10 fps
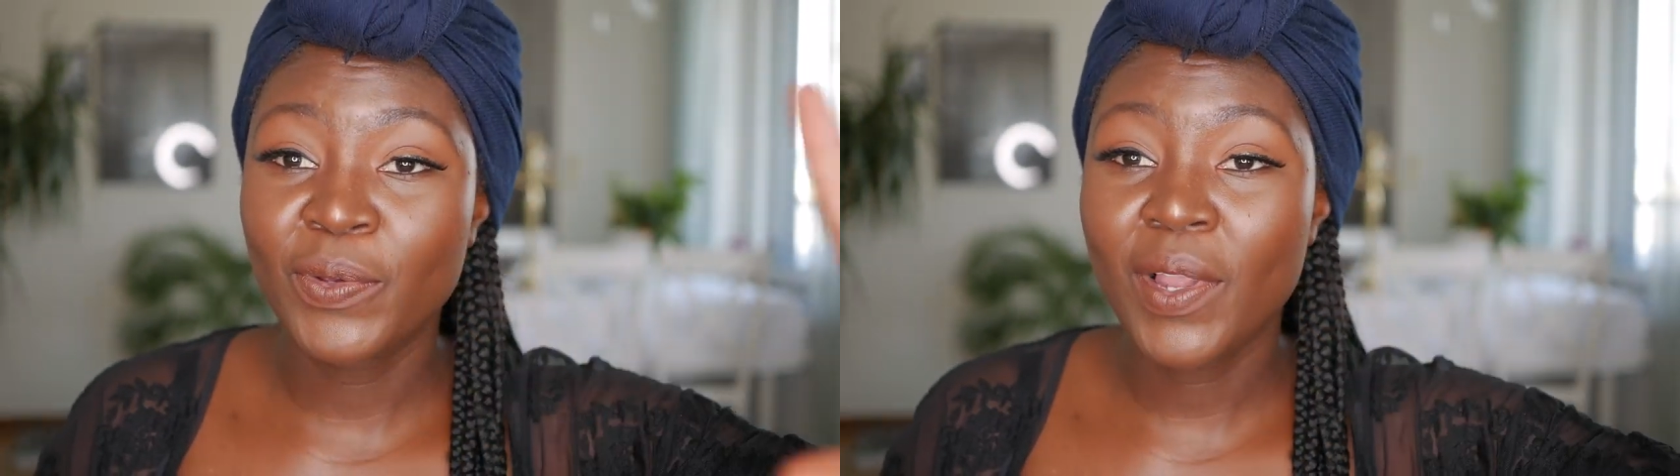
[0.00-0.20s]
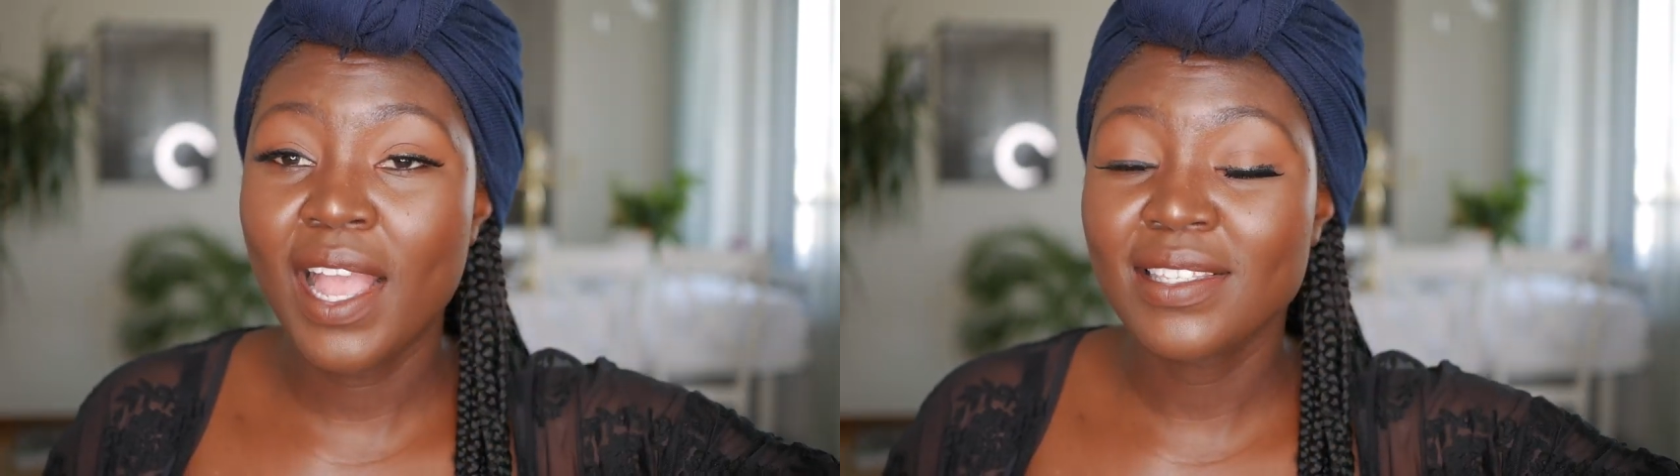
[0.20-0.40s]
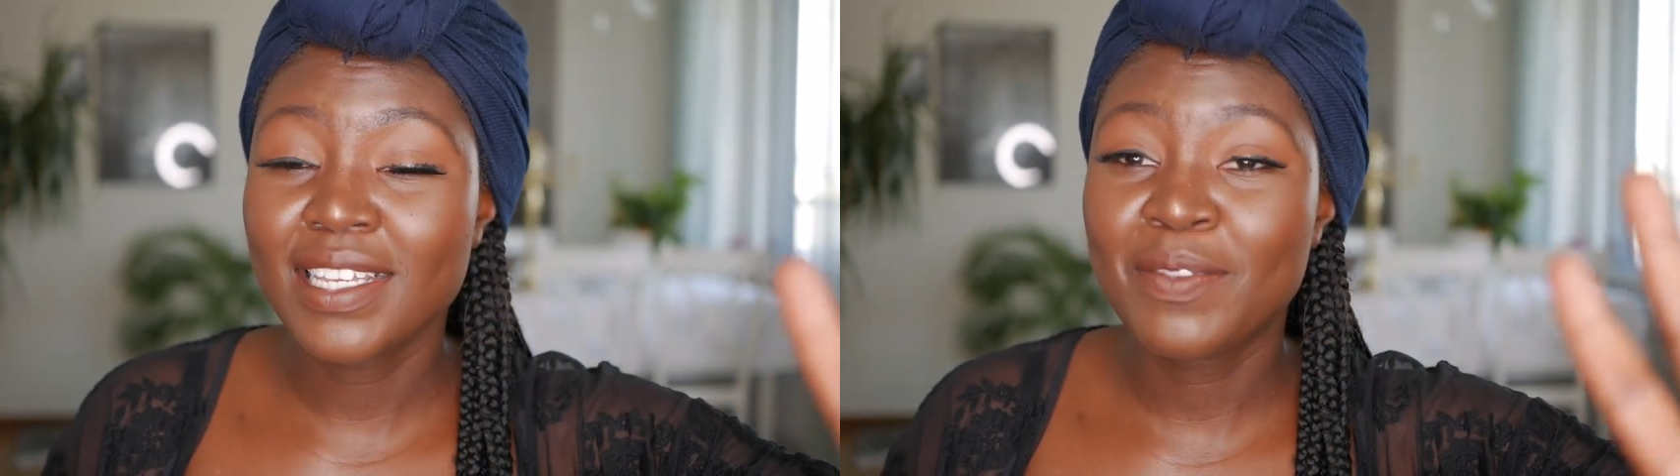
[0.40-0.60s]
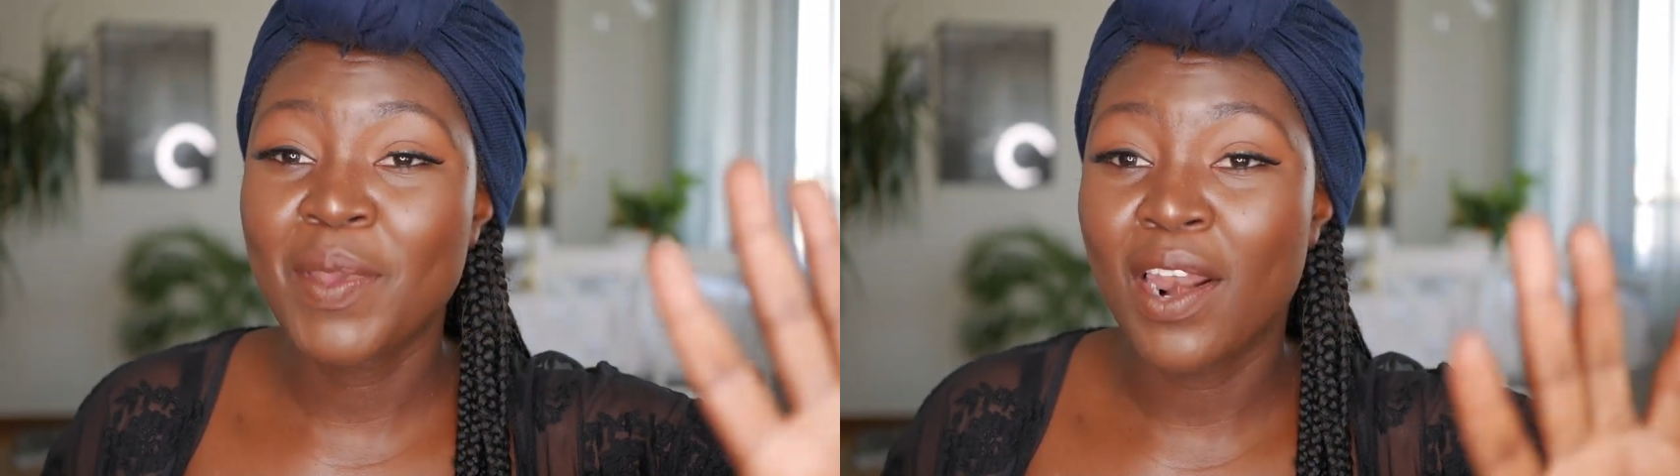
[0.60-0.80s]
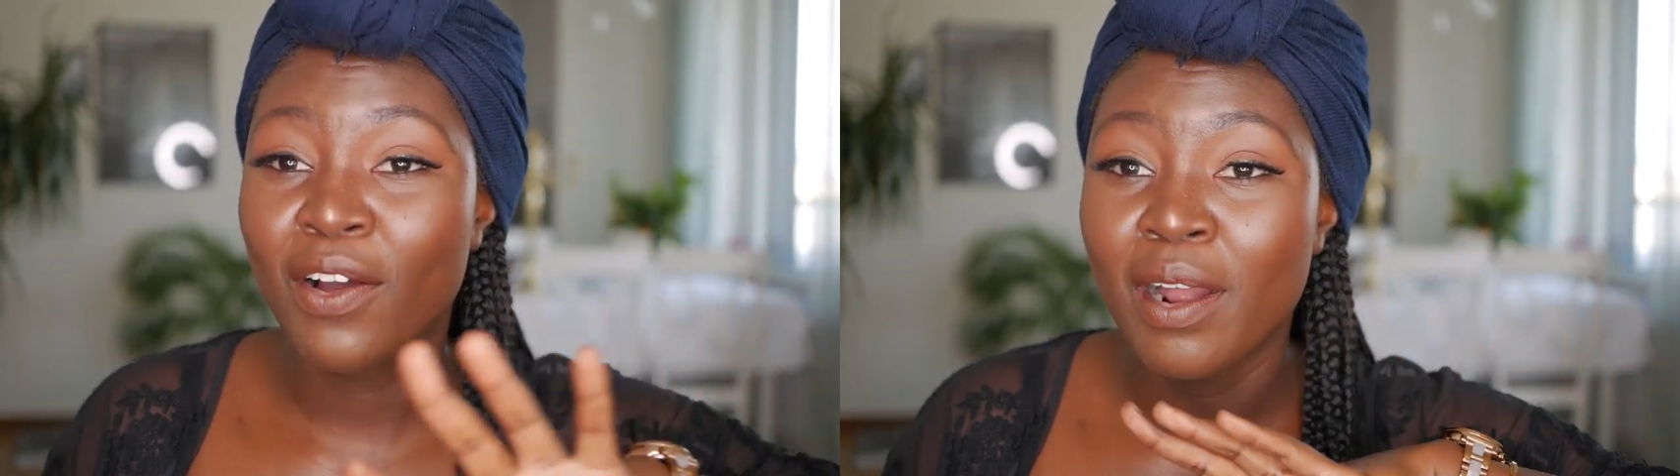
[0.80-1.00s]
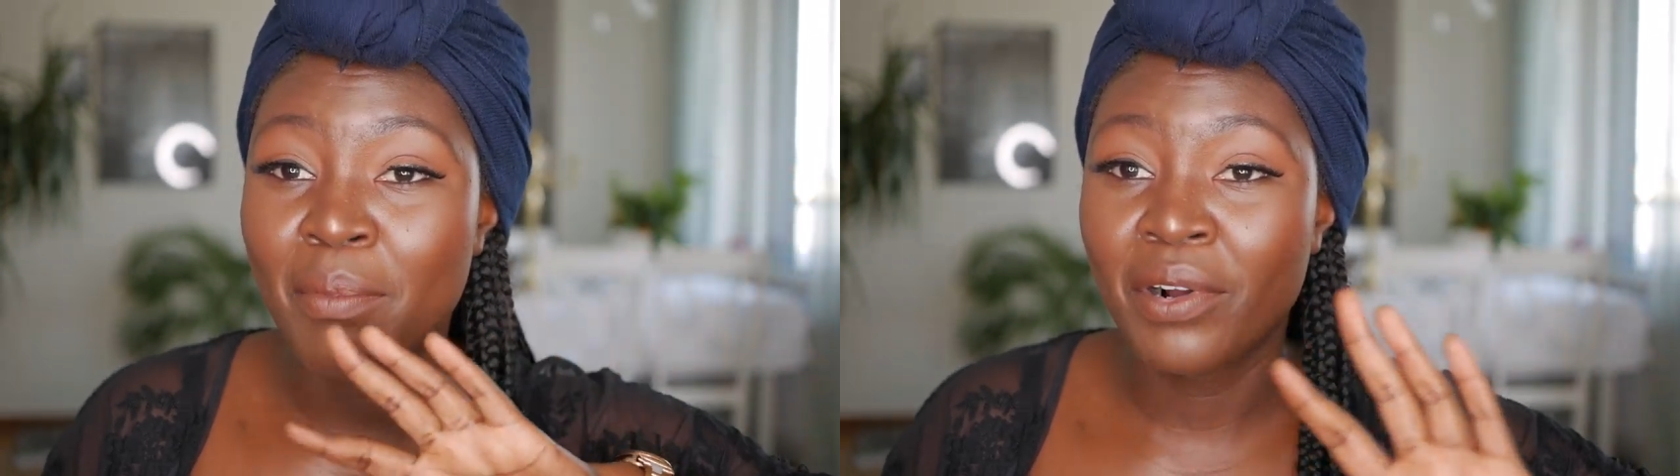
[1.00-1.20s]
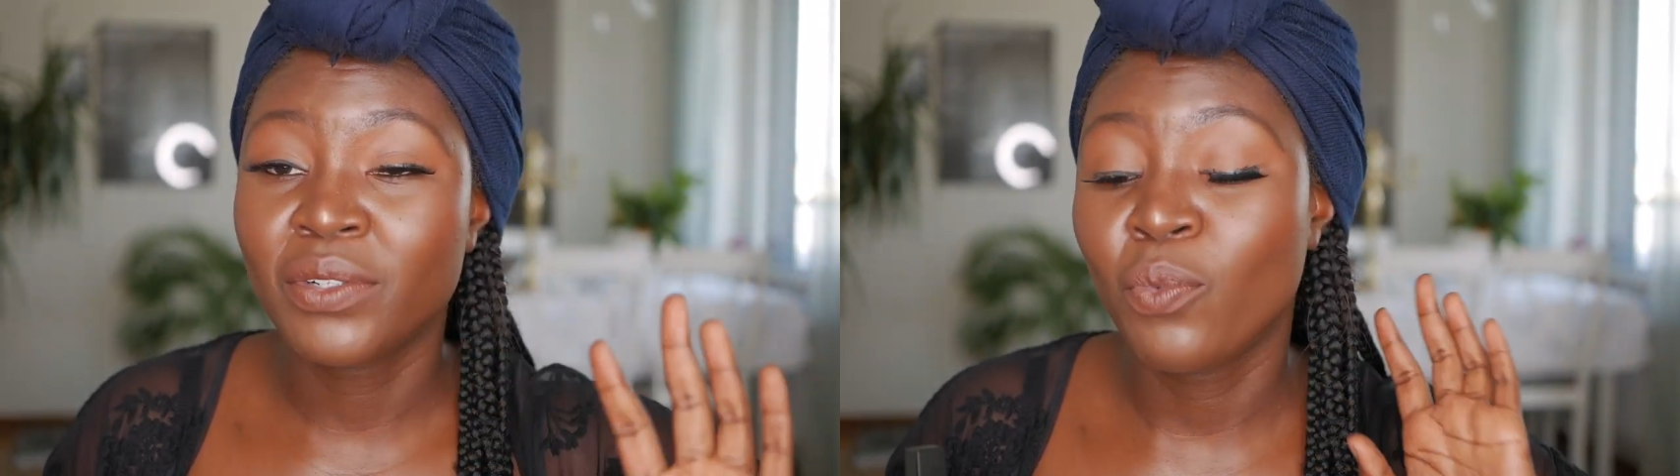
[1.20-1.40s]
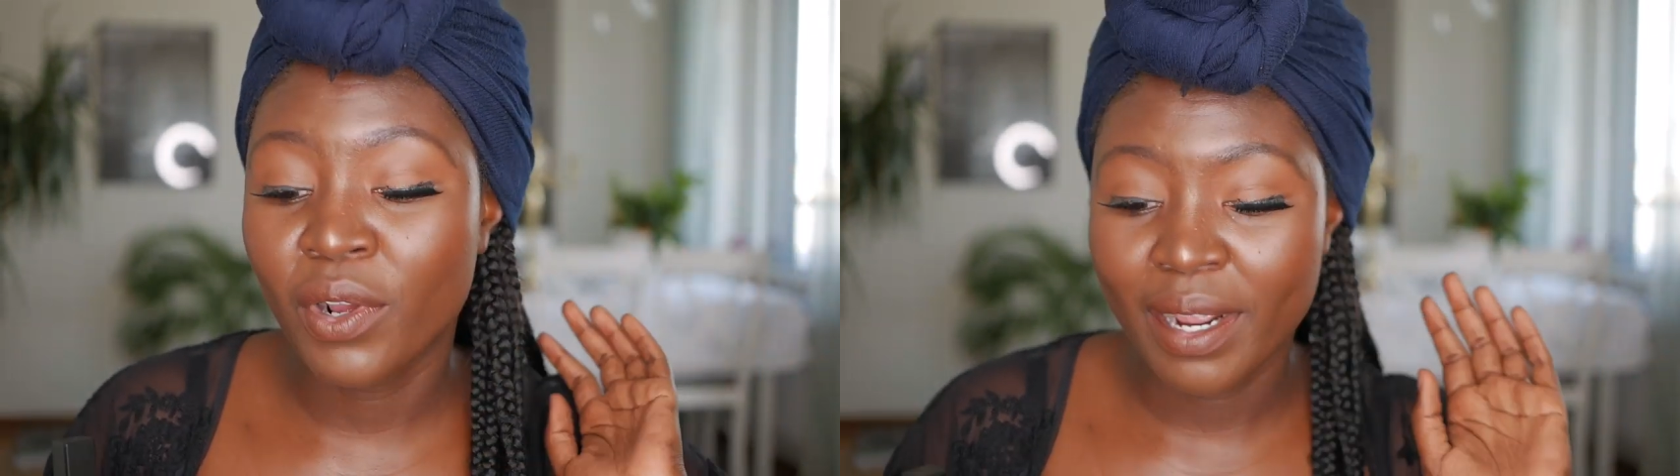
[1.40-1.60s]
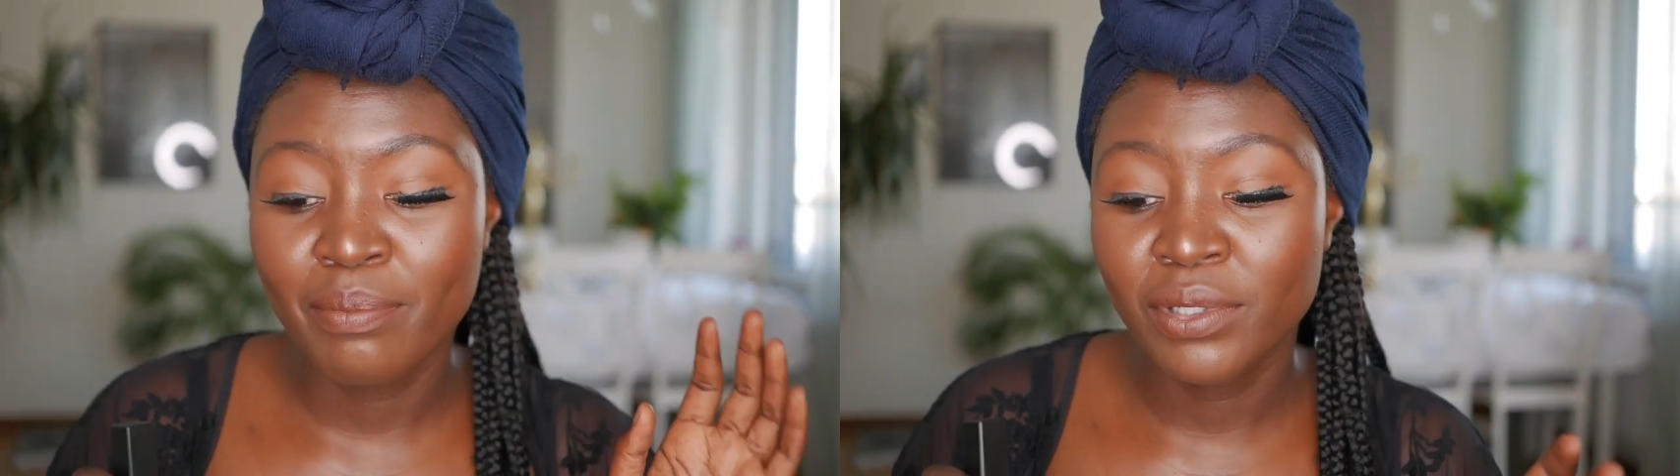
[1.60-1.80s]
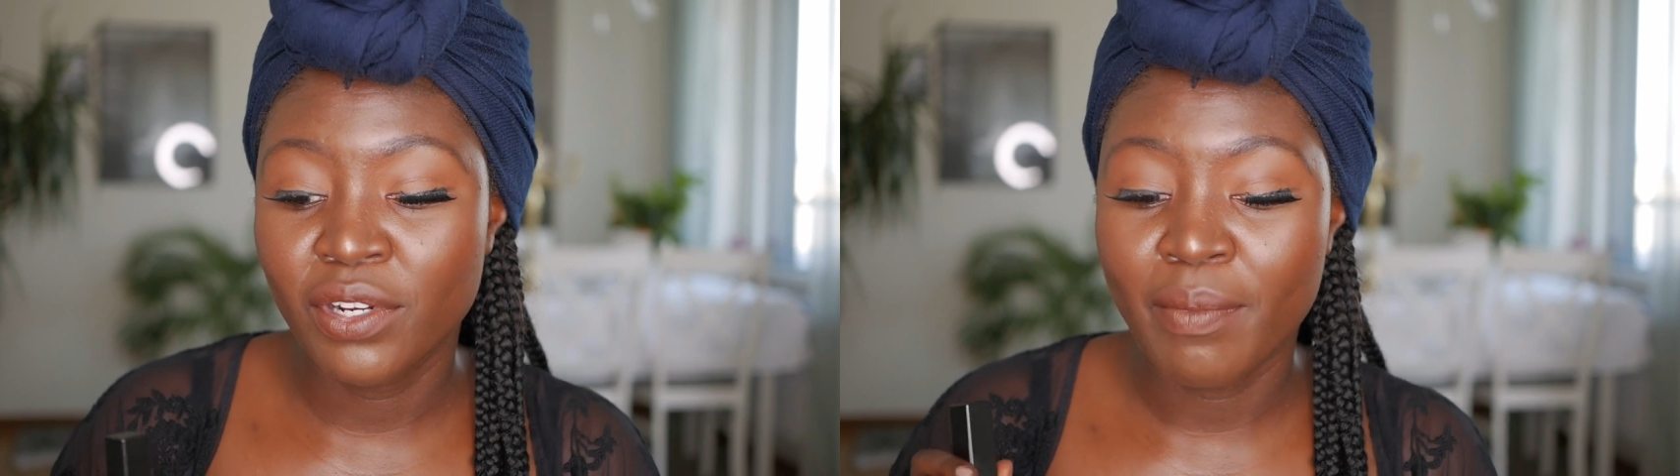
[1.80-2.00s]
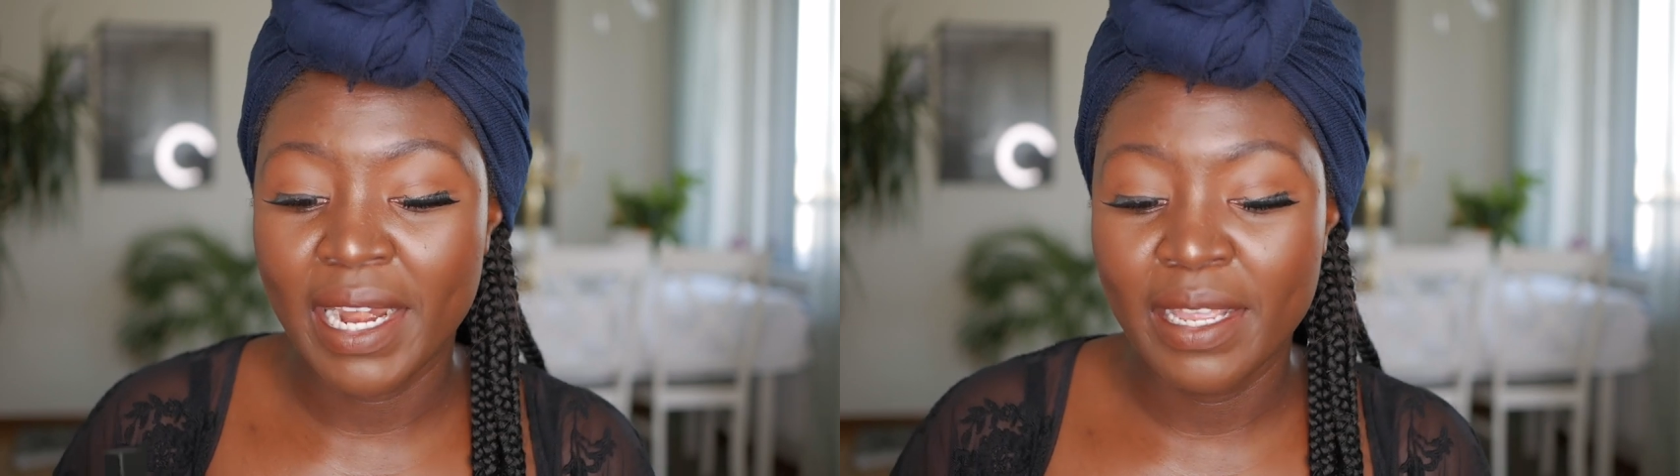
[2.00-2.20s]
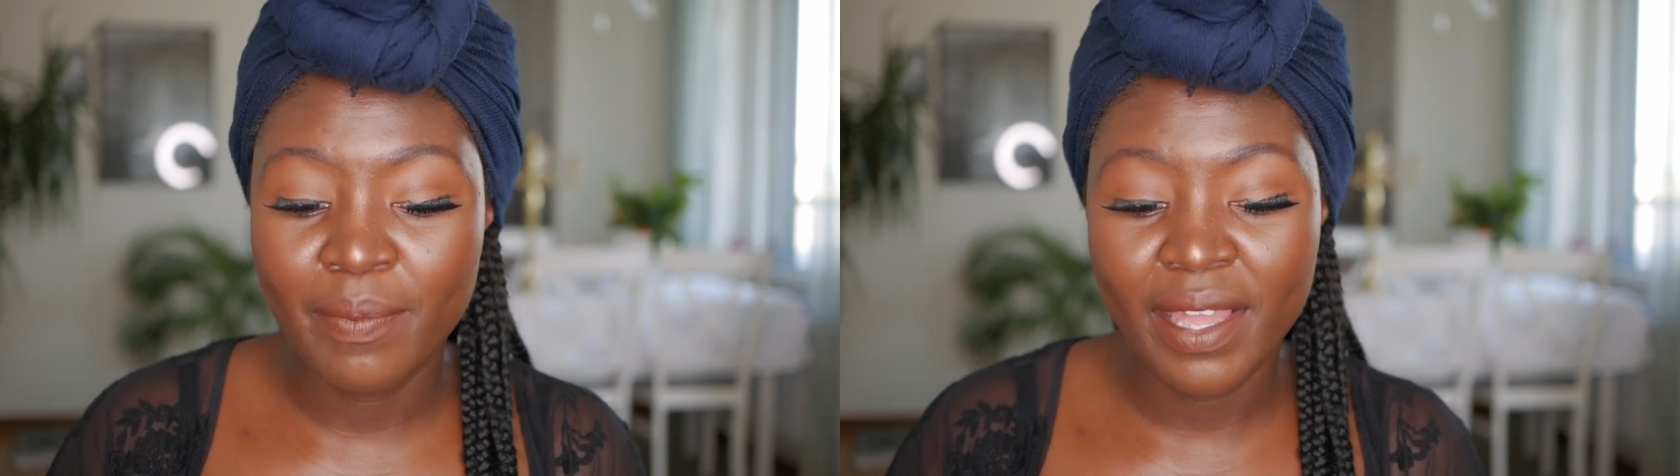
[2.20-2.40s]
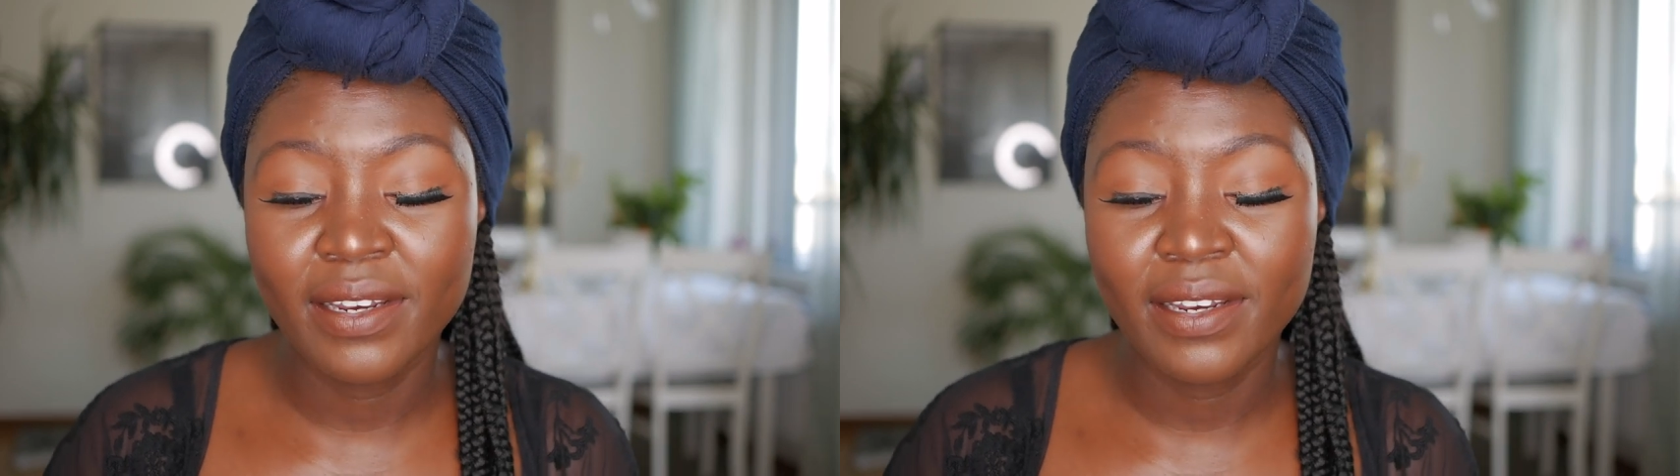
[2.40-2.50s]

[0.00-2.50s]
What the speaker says: guys ask me a lot about what I put on my lip.